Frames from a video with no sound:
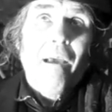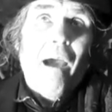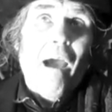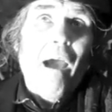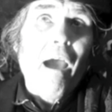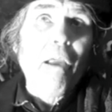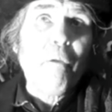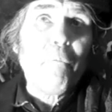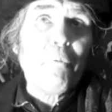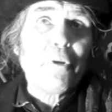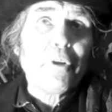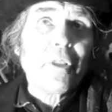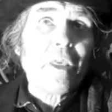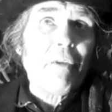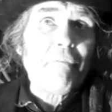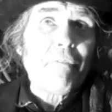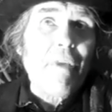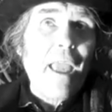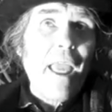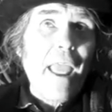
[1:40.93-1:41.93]
I would
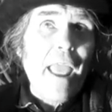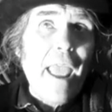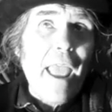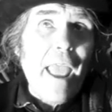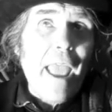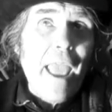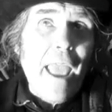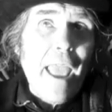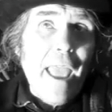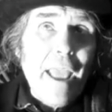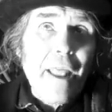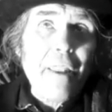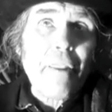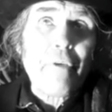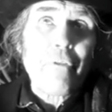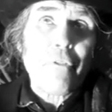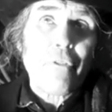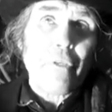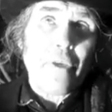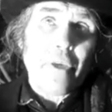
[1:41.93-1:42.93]
give
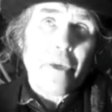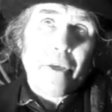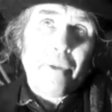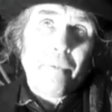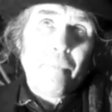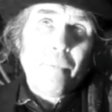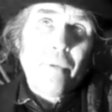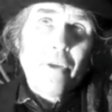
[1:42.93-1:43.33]
anything